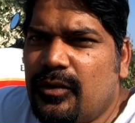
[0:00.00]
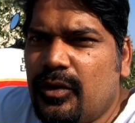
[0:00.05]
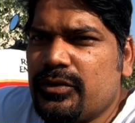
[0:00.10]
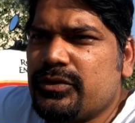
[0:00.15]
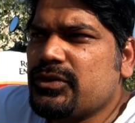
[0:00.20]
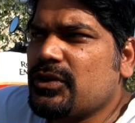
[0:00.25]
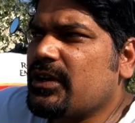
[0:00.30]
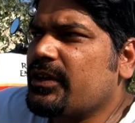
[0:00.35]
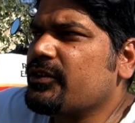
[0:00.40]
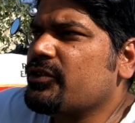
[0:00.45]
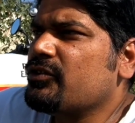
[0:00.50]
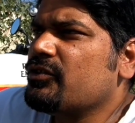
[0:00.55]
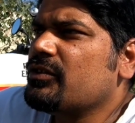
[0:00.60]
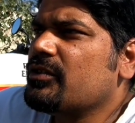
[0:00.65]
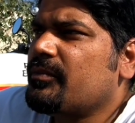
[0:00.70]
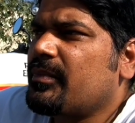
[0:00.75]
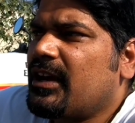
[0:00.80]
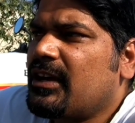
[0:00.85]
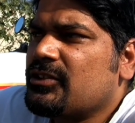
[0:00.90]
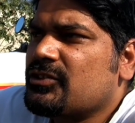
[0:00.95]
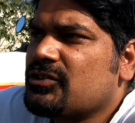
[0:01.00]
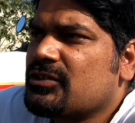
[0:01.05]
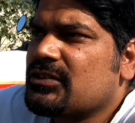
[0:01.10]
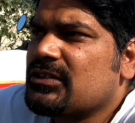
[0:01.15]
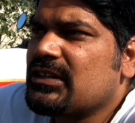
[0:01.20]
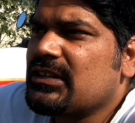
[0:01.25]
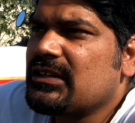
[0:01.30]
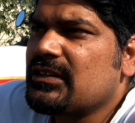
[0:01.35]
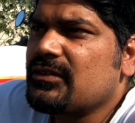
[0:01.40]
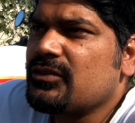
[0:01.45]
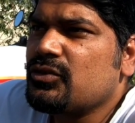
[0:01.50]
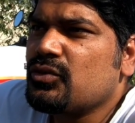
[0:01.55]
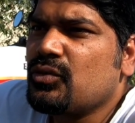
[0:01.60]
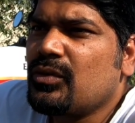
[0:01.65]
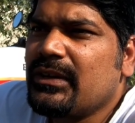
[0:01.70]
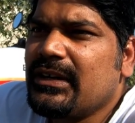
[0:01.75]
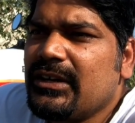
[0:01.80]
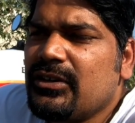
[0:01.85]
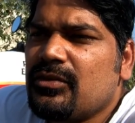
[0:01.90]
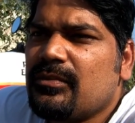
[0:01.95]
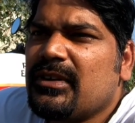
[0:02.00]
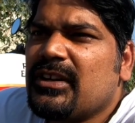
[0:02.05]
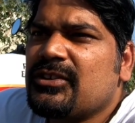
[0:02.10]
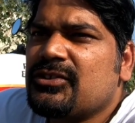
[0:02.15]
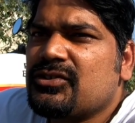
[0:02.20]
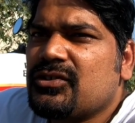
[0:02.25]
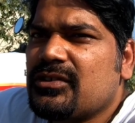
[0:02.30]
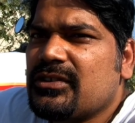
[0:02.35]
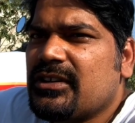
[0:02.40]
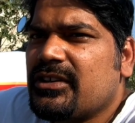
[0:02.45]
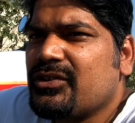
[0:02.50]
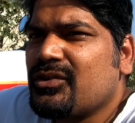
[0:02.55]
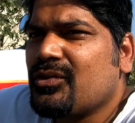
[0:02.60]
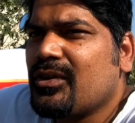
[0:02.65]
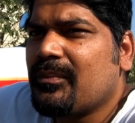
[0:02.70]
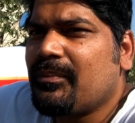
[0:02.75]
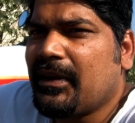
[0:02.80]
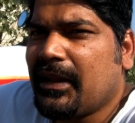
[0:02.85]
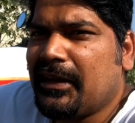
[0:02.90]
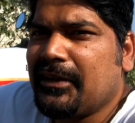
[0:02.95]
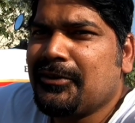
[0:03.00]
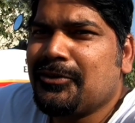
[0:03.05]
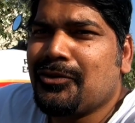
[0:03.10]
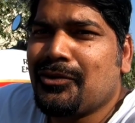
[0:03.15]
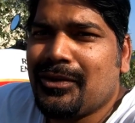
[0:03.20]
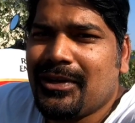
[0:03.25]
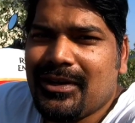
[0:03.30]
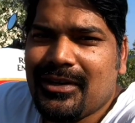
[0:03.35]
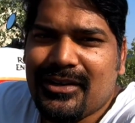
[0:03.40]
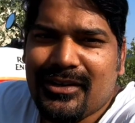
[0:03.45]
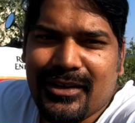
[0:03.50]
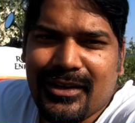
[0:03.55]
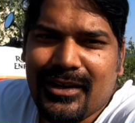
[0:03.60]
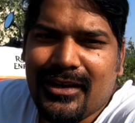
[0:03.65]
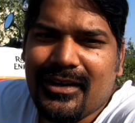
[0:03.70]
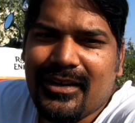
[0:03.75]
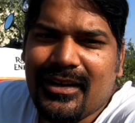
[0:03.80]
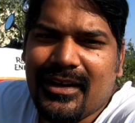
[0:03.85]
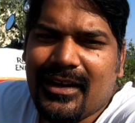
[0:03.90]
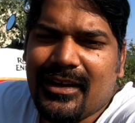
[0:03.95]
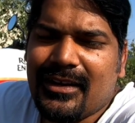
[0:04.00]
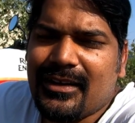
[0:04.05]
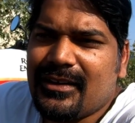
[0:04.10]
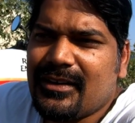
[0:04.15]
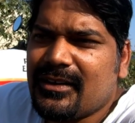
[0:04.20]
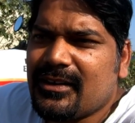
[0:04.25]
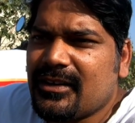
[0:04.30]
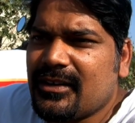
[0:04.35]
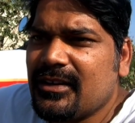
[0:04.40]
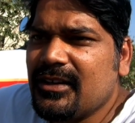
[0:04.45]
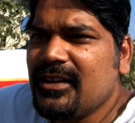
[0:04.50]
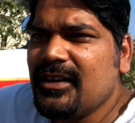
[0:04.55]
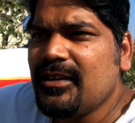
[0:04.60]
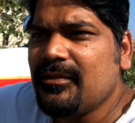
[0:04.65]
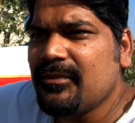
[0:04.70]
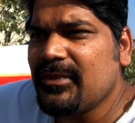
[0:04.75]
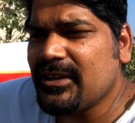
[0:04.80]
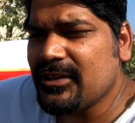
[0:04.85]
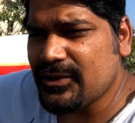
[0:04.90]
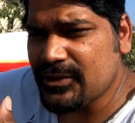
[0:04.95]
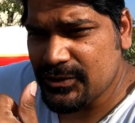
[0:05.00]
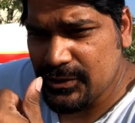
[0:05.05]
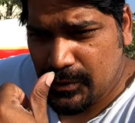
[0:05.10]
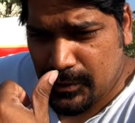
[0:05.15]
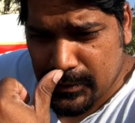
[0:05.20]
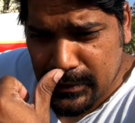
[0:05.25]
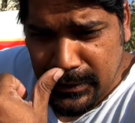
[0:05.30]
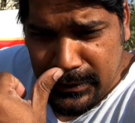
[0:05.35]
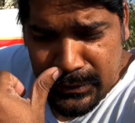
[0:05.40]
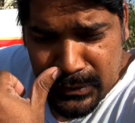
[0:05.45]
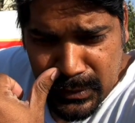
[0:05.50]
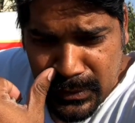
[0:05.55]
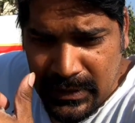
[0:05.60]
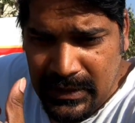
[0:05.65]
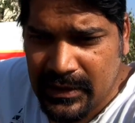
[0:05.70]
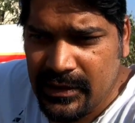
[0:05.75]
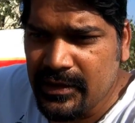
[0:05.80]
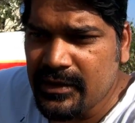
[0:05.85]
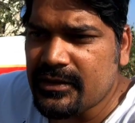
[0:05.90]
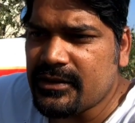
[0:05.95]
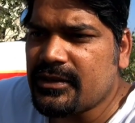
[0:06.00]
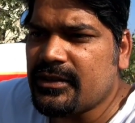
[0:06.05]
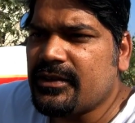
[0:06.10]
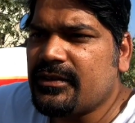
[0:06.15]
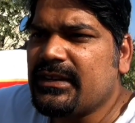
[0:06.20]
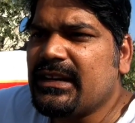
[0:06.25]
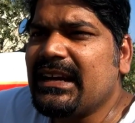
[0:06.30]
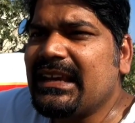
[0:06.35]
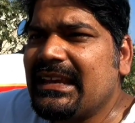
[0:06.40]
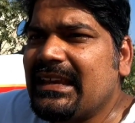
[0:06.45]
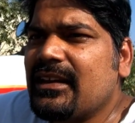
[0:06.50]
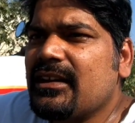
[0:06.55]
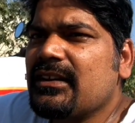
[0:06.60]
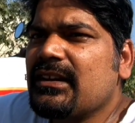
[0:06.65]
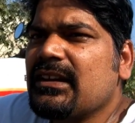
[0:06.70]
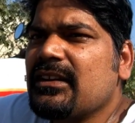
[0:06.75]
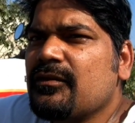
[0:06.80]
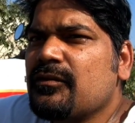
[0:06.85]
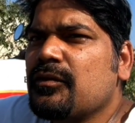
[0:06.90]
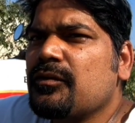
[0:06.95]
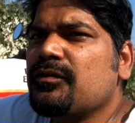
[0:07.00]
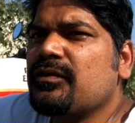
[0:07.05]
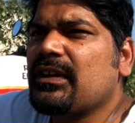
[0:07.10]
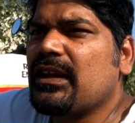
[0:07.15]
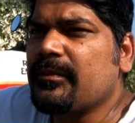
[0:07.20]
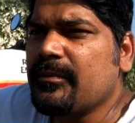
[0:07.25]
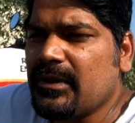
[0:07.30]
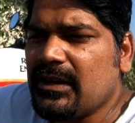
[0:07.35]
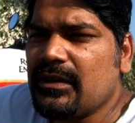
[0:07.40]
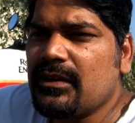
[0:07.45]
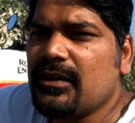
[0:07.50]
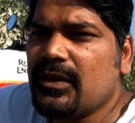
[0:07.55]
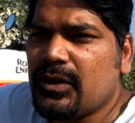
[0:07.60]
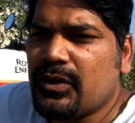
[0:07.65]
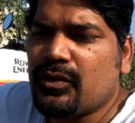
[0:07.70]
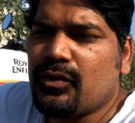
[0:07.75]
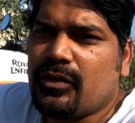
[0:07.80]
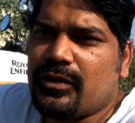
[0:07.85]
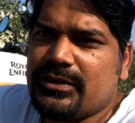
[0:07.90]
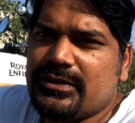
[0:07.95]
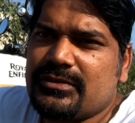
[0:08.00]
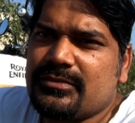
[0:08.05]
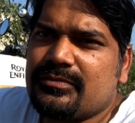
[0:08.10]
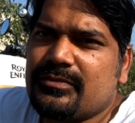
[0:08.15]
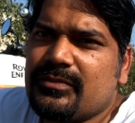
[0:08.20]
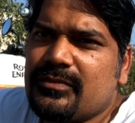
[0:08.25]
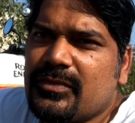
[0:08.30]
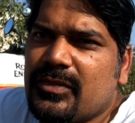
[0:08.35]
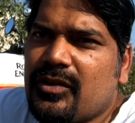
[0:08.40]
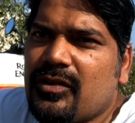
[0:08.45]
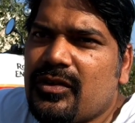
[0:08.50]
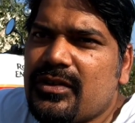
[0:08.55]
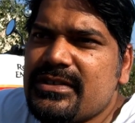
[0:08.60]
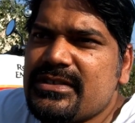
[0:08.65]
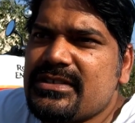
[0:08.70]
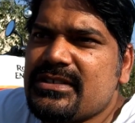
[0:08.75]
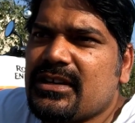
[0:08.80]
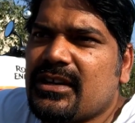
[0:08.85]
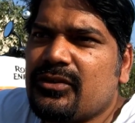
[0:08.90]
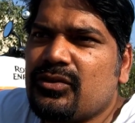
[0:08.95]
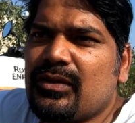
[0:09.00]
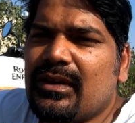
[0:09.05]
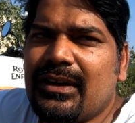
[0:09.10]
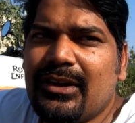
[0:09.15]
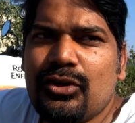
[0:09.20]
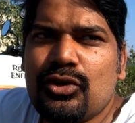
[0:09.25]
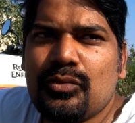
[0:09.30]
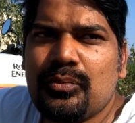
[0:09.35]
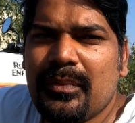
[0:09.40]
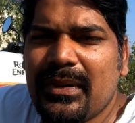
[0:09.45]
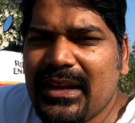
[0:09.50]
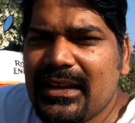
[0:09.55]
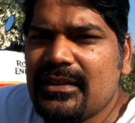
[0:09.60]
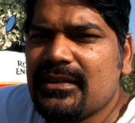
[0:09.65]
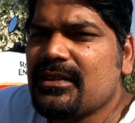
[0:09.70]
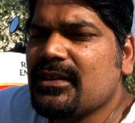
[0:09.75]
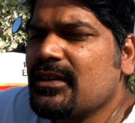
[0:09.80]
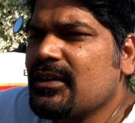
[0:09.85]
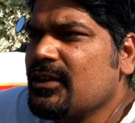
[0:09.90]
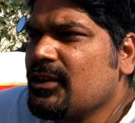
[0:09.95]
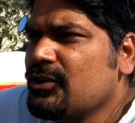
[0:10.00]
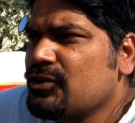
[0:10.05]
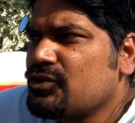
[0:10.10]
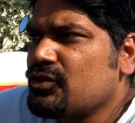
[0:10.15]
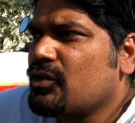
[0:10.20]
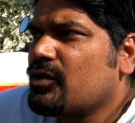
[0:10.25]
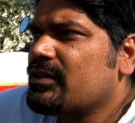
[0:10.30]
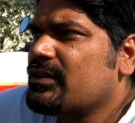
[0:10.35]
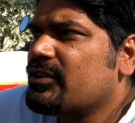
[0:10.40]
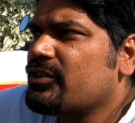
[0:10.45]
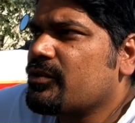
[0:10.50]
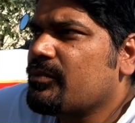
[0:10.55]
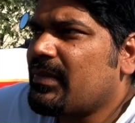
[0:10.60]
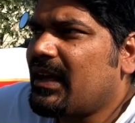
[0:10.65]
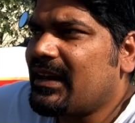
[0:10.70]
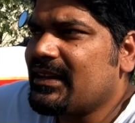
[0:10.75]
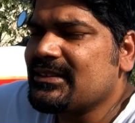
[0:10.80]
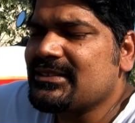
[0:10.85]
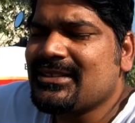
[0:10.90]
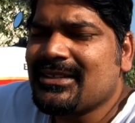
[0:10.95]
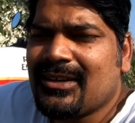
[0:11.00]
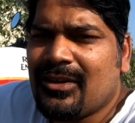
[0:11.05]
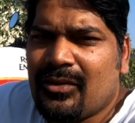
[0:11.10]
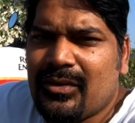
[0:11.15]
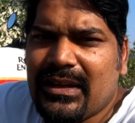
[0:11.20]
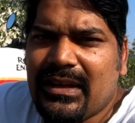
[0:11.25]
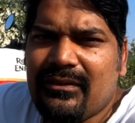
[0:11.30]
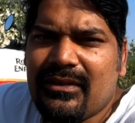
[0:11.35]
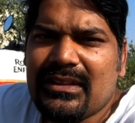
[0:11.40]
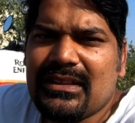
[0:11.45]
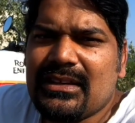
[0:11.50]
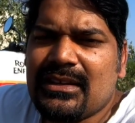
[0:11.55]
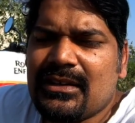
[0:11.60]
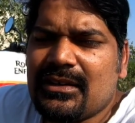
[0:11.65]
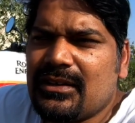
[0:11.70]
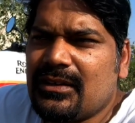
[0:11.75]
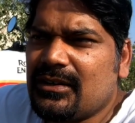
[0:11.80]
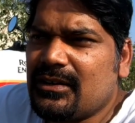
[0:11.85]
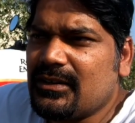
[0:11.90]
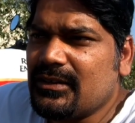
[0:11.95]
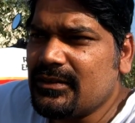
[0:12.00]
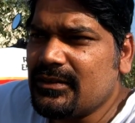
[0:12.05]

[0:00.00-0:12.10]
also continue the passion, you need to make sure that you are planning your day ahead, and making sure that you are dedicating enough of time across, because you need to make sure that you're balancing out everything